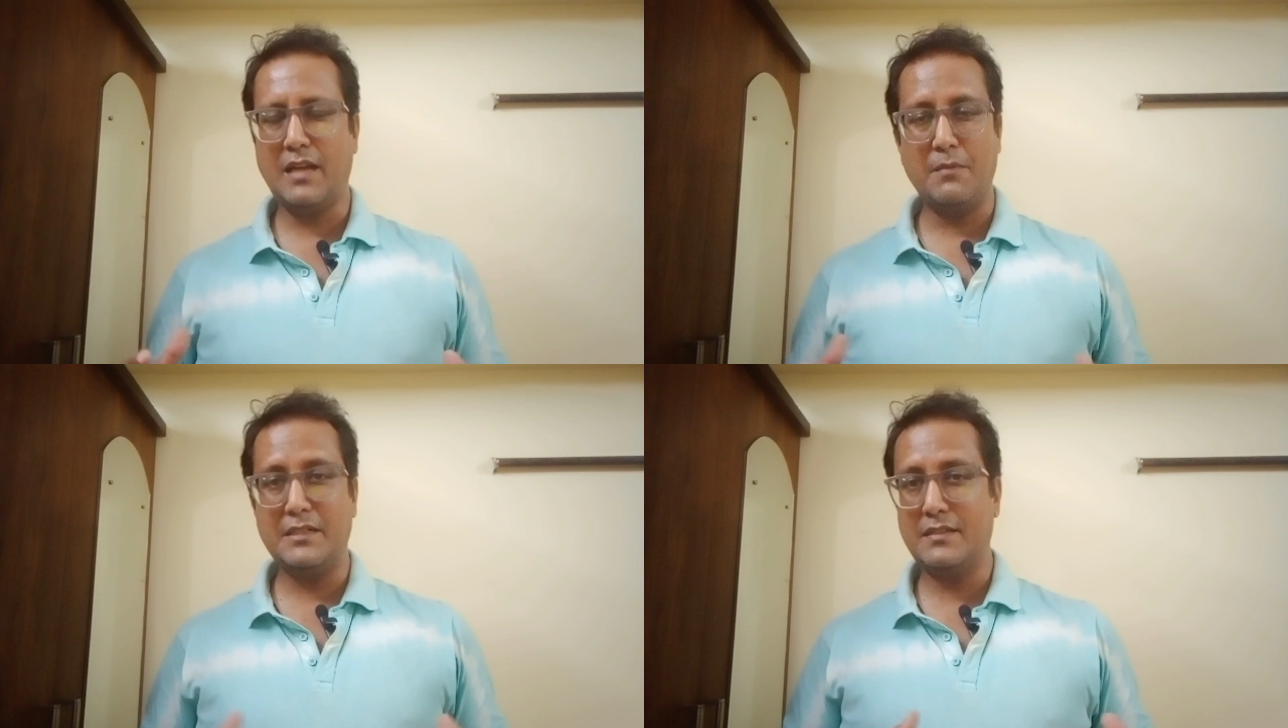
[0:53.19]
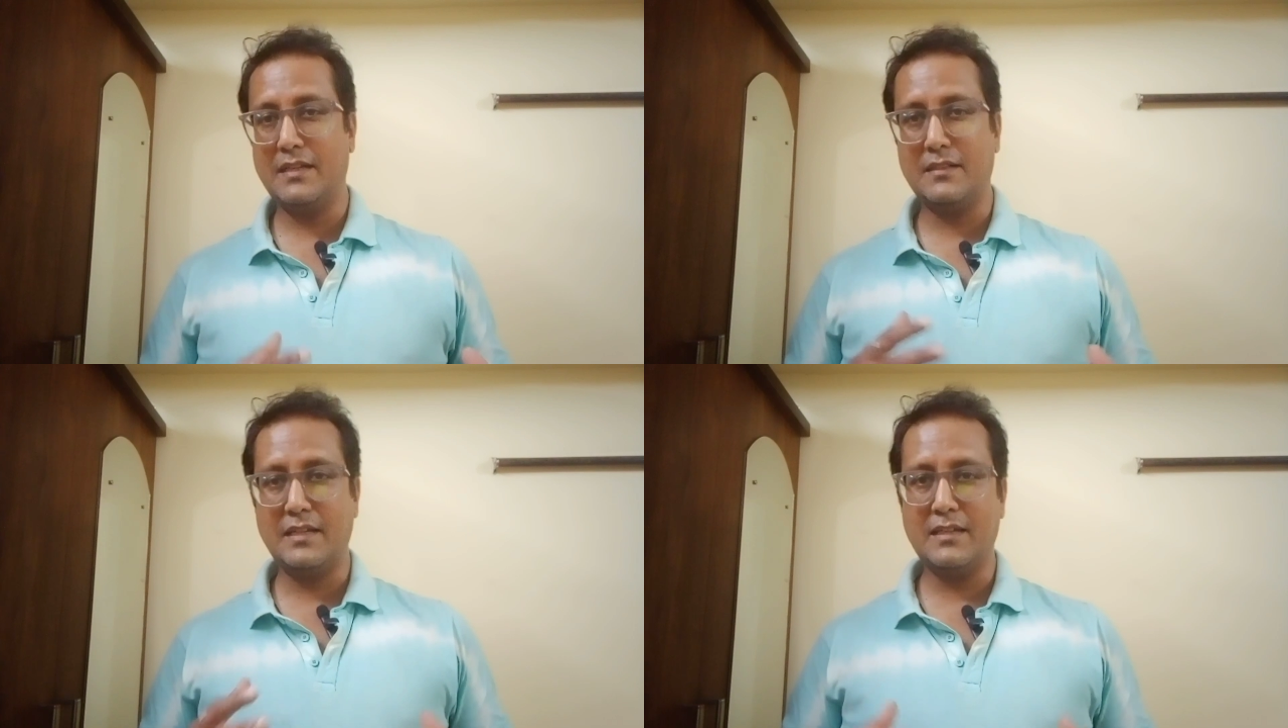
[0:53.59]
I mean,
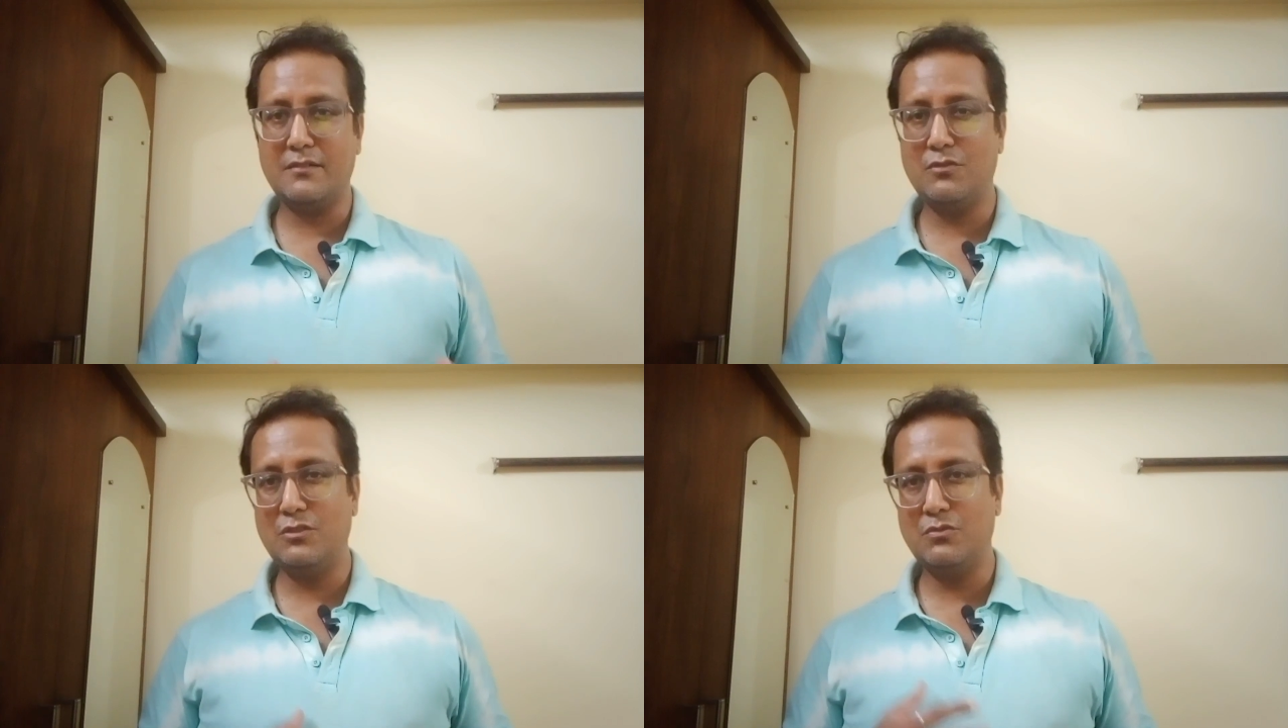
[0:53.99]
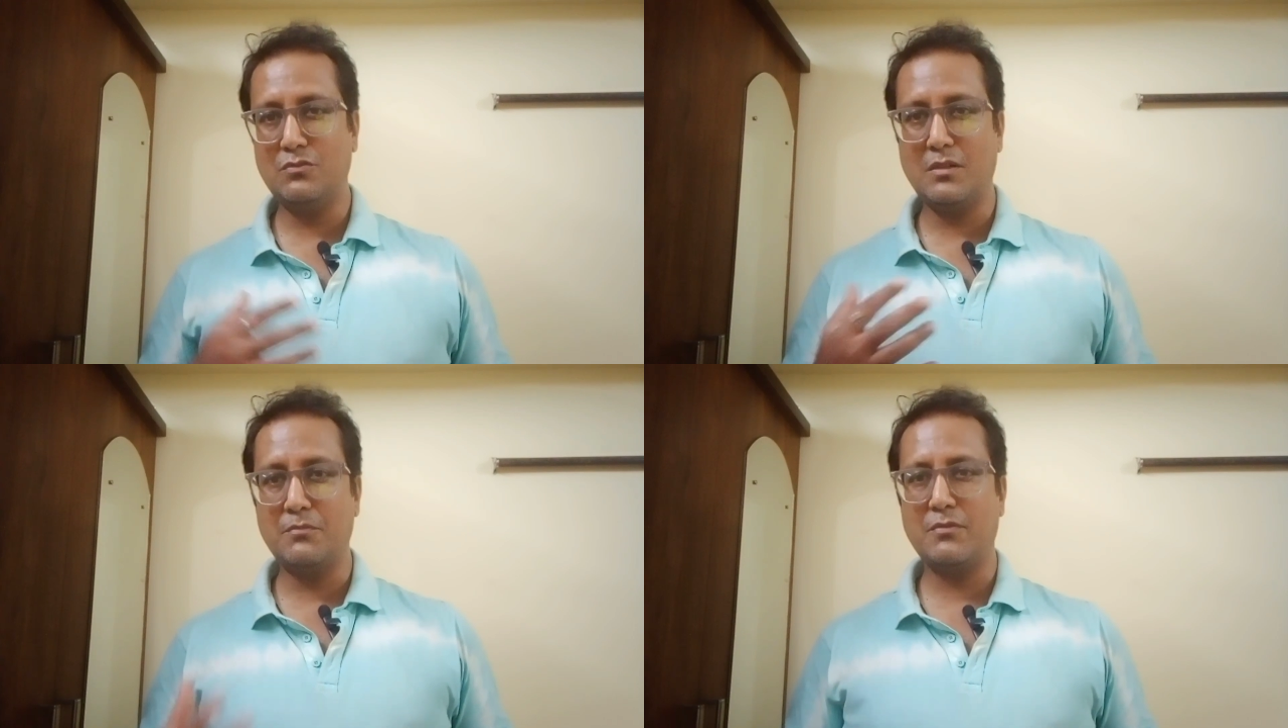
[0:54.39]
they are going to
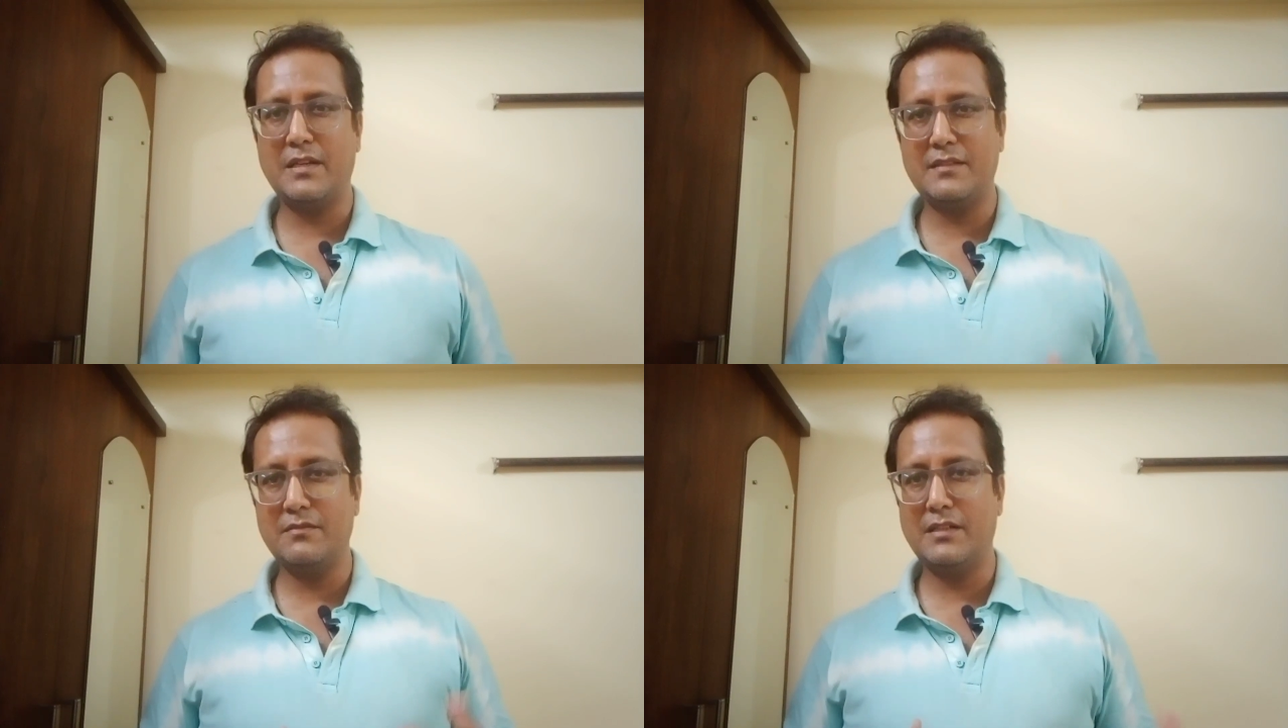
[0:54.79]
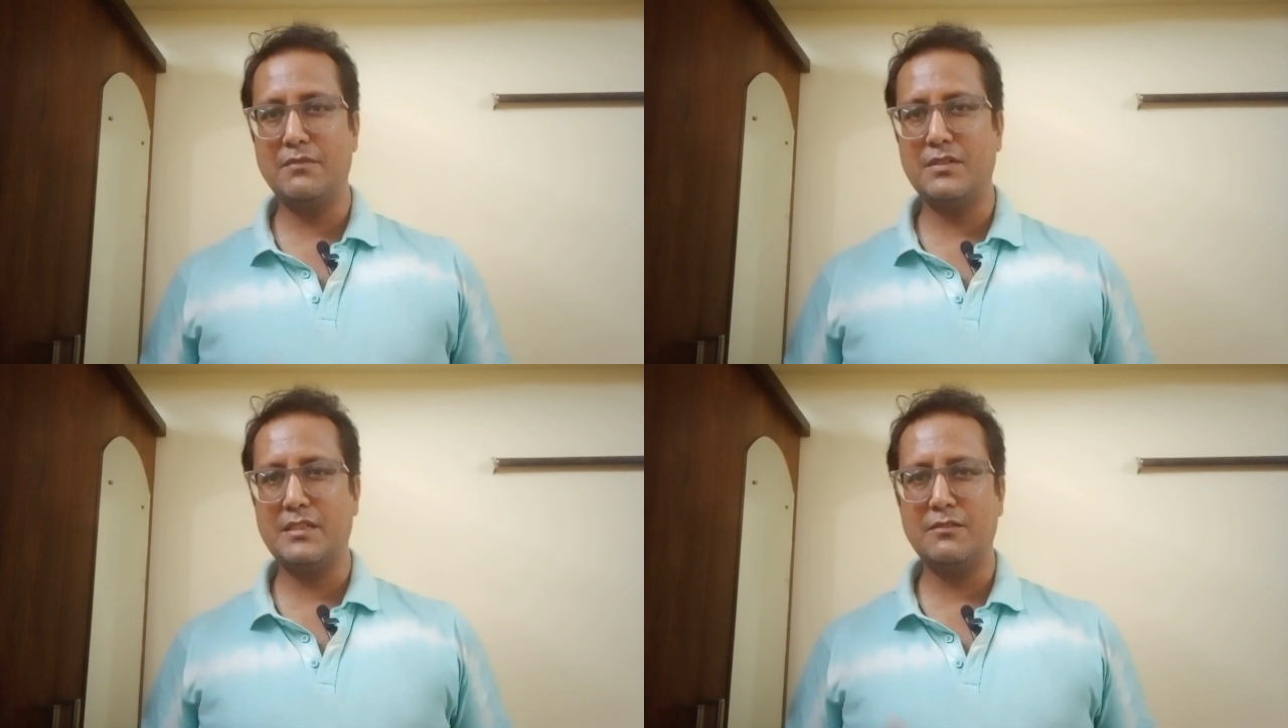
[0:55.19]
compromise even
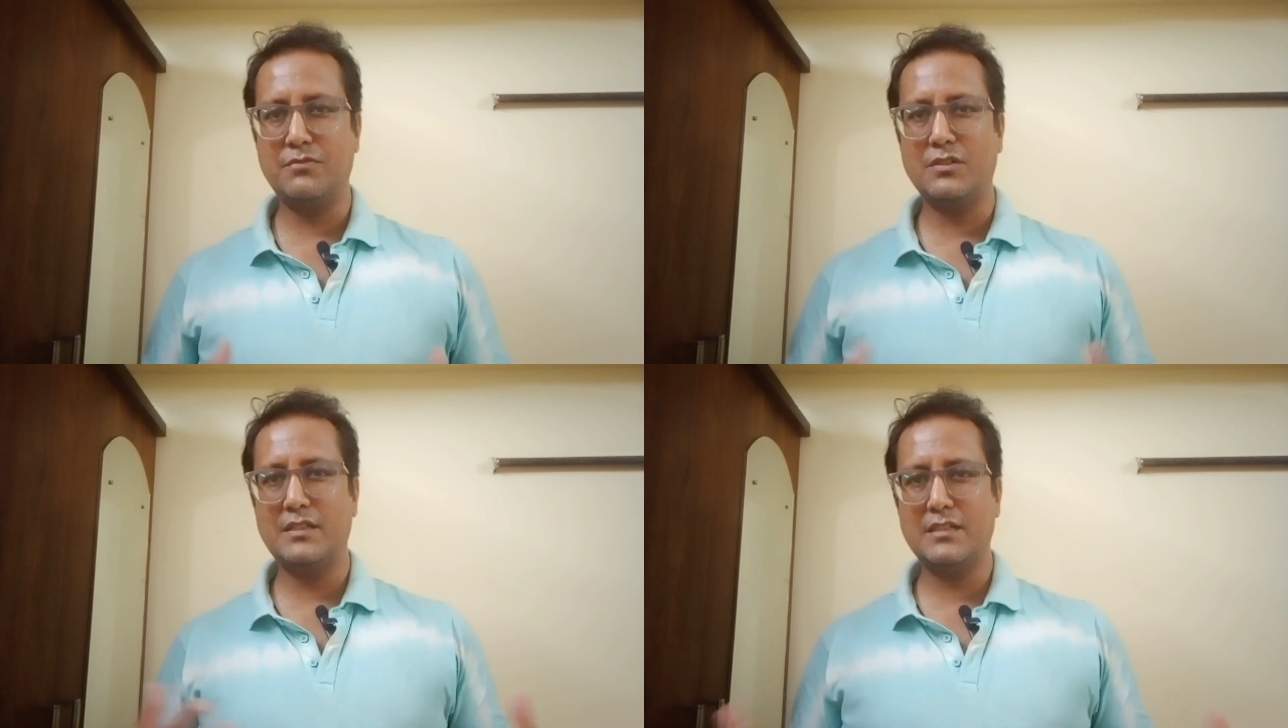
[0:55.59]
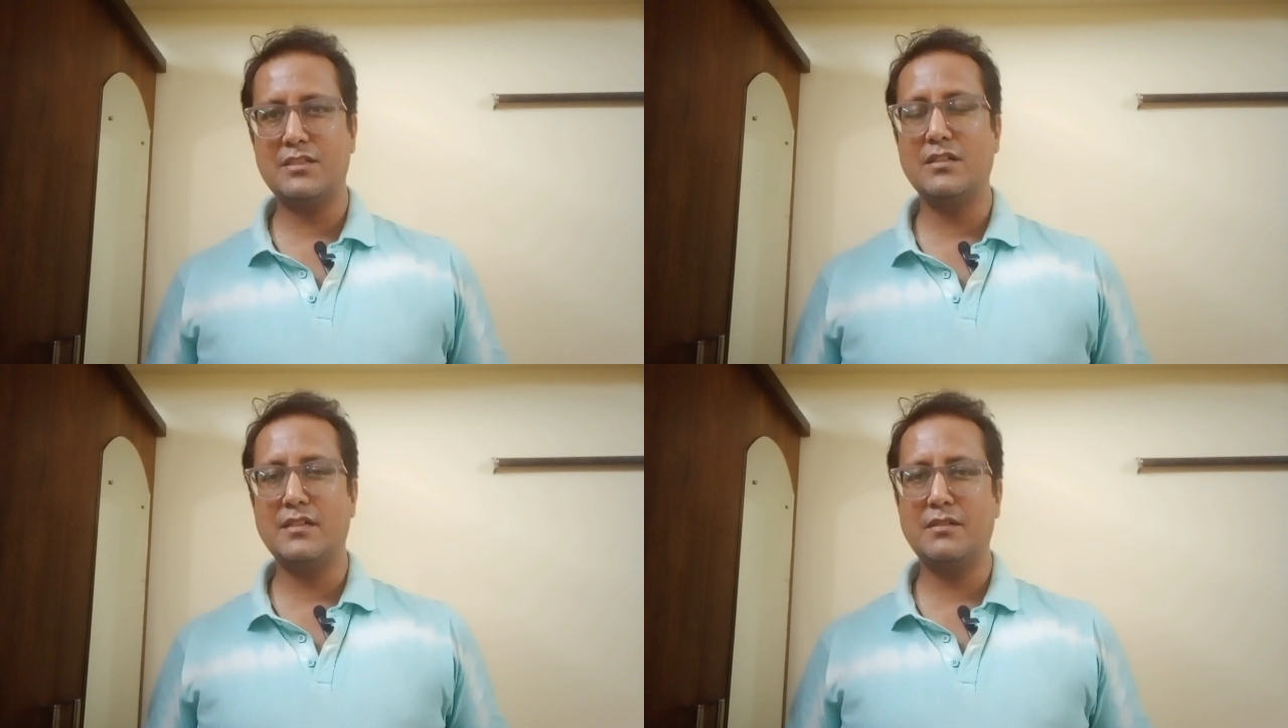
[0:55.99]
everything for their
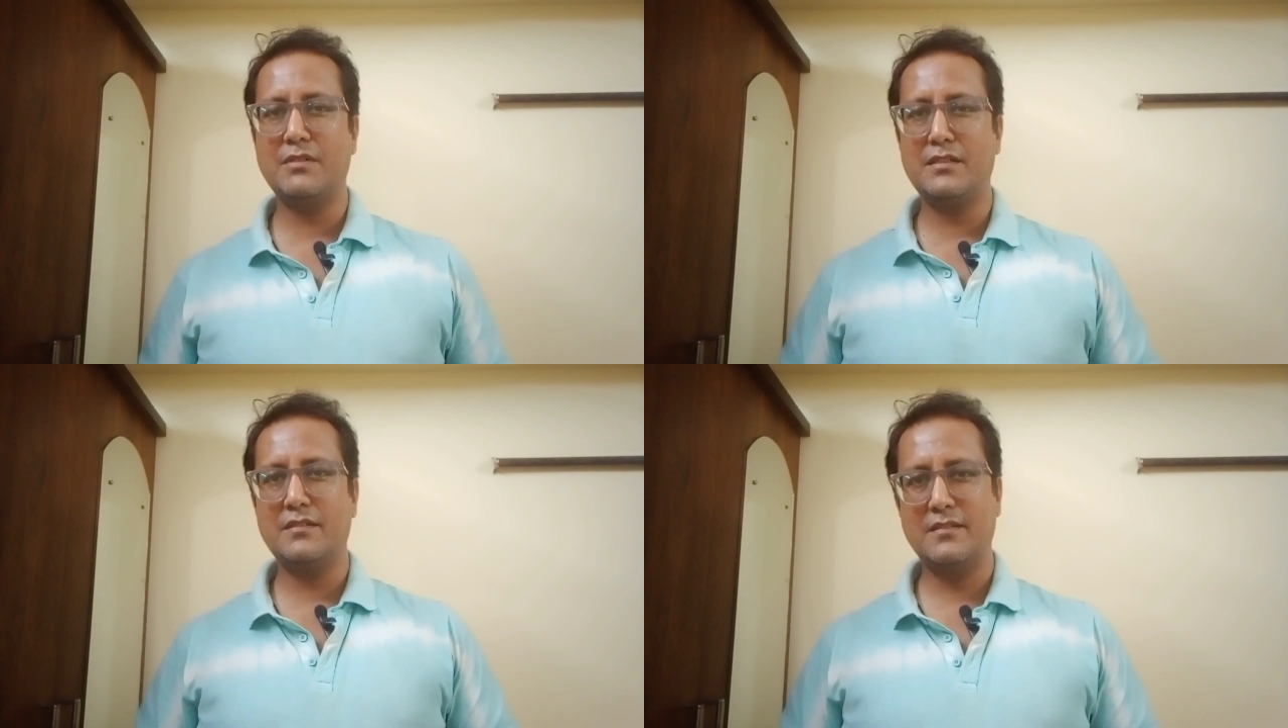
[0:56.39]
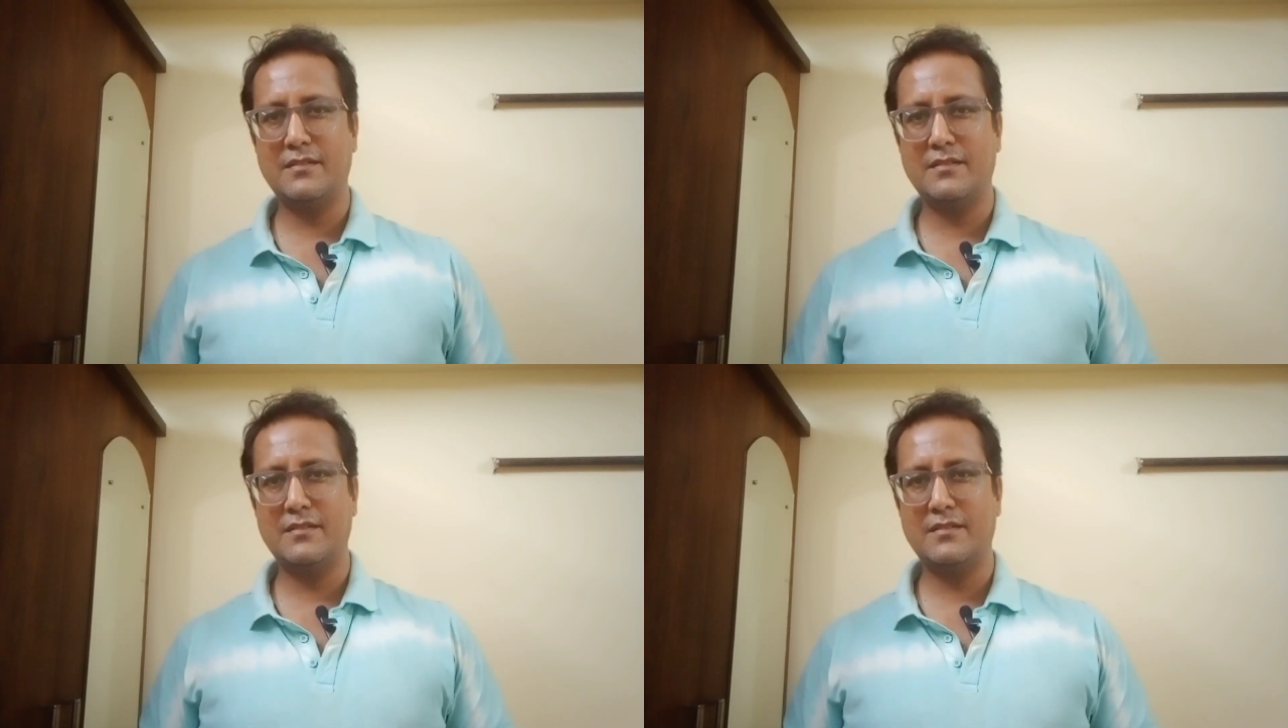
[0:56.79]
children, even